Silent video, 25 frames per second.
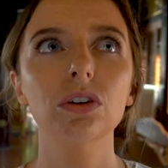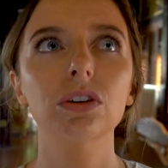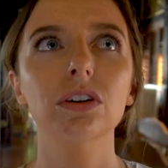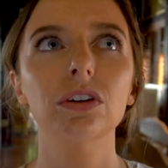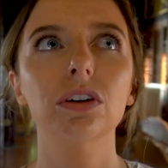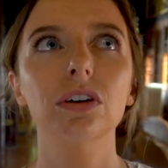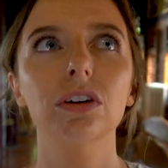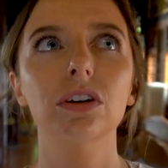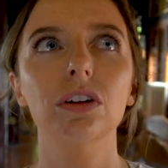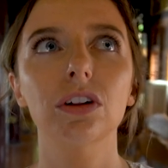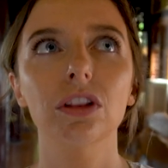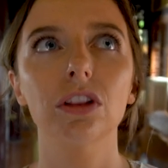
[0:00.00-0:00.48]

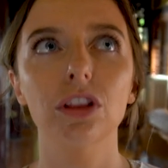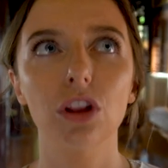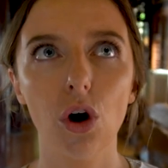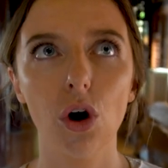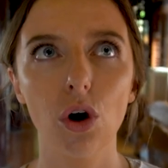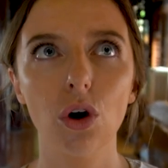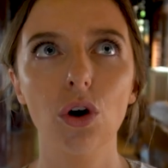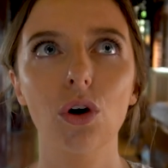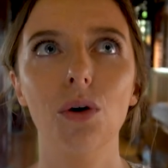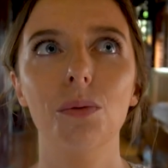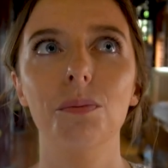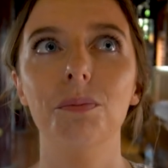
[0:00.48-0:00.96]
Wat
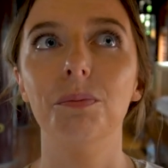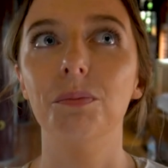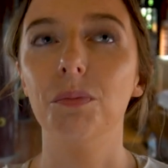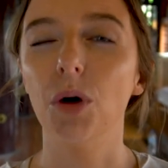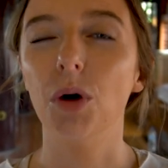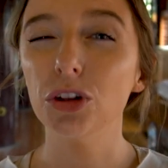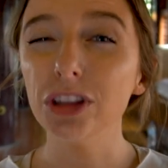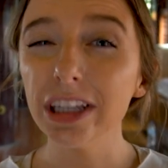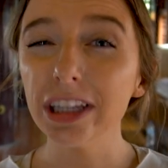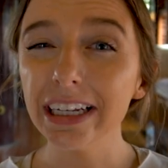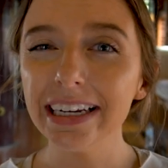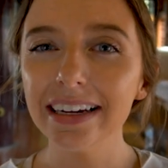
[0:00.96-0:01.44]

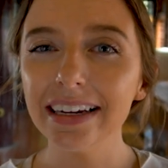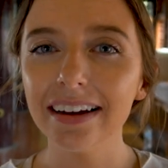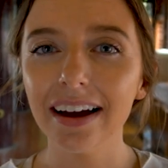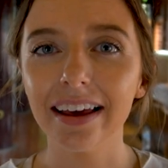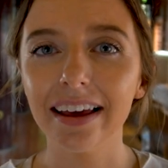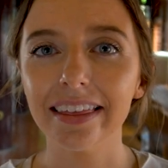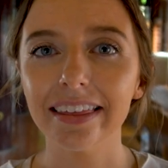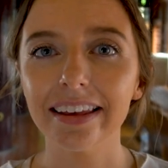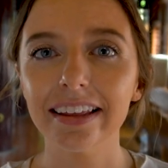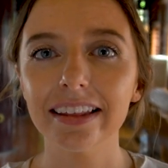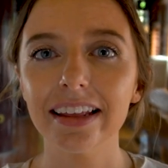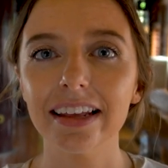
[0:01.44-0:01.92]
Molly, I
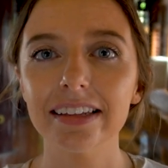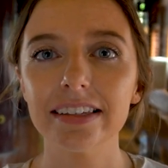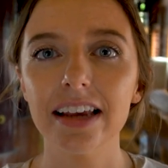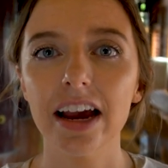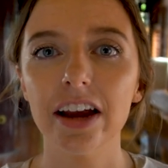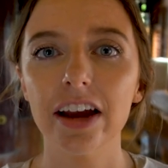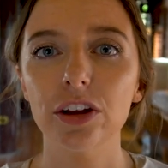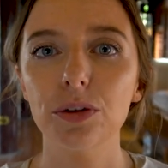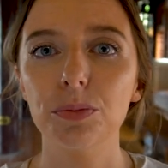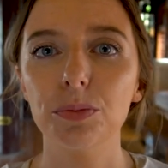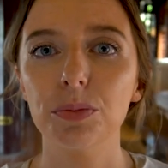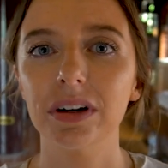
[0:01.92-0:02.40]
think that's how
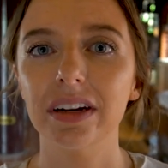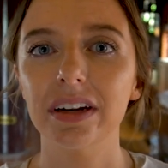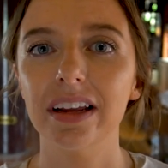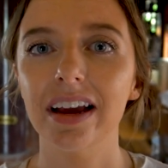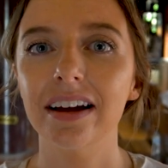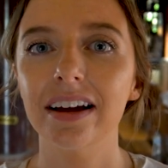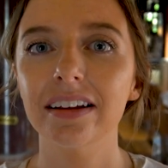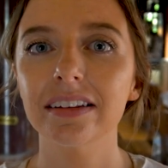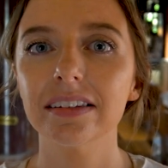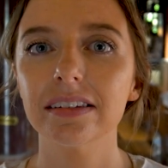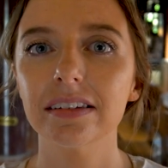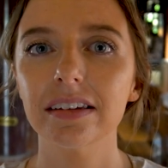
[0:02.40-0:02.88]
you
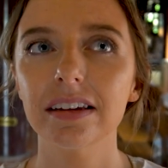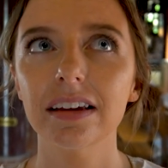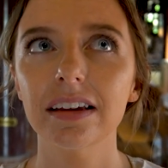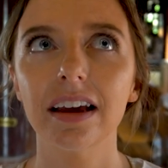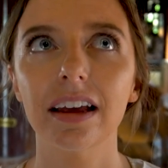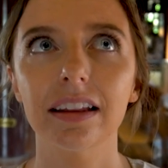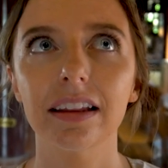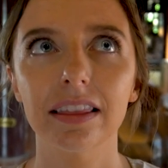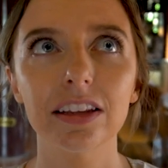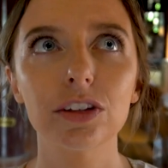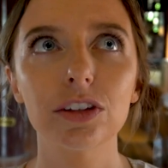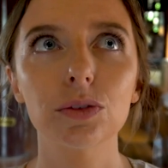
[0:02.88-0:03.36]
pronounce it,
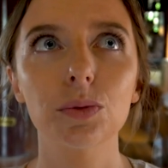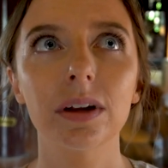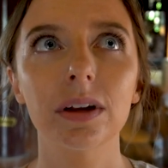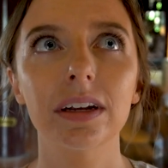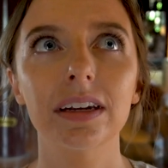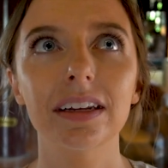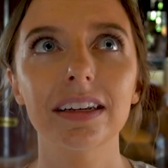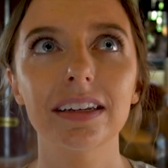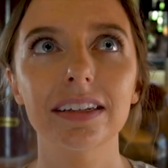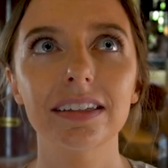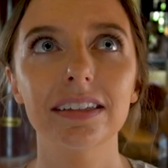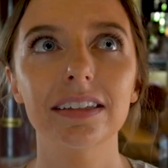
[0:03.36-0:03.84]
and this one
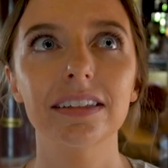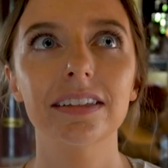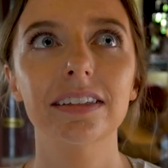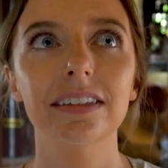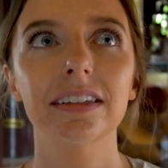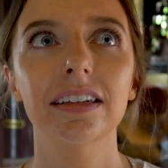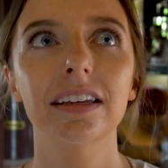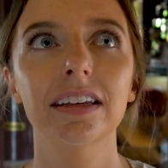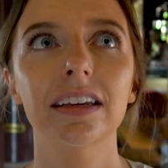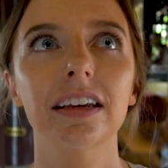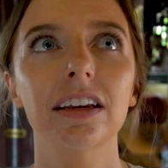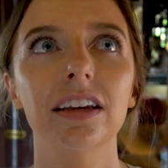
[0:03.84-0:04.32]
is
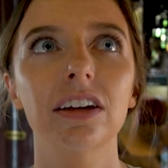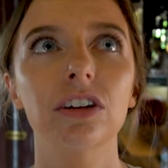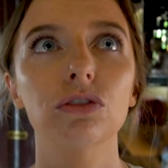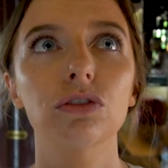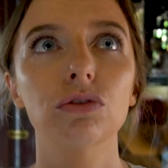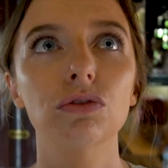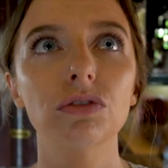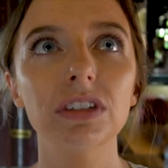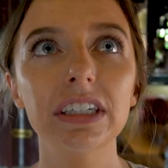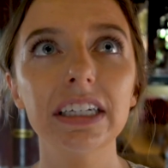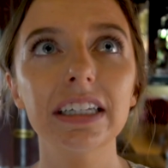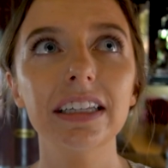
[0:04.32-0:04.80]

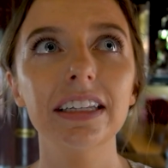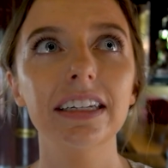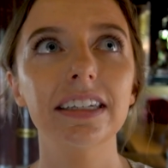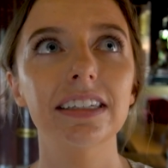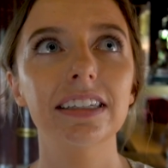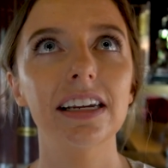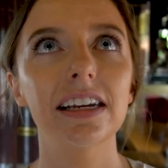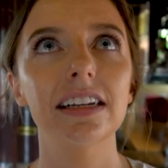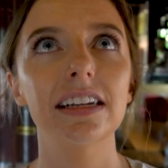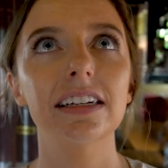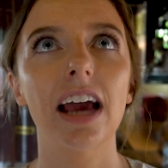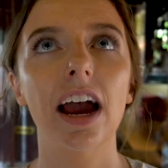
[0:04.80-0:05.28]
really
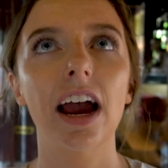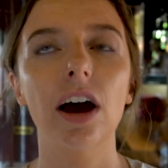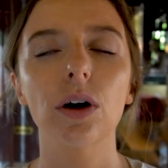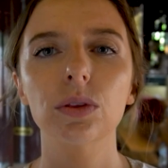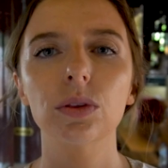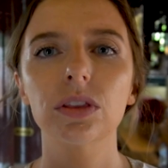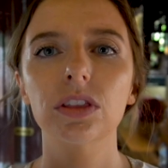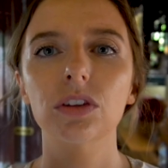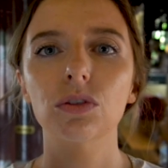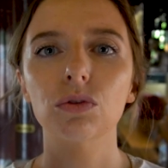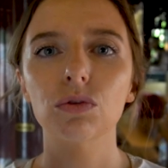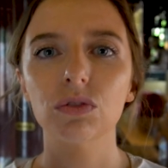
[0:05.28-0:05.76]
detailed.
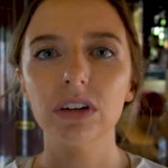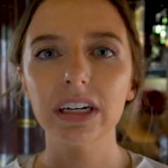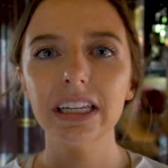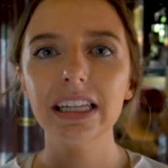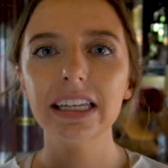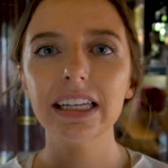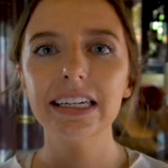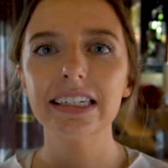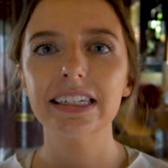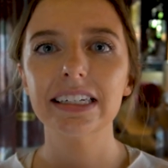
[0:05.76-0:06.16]
The really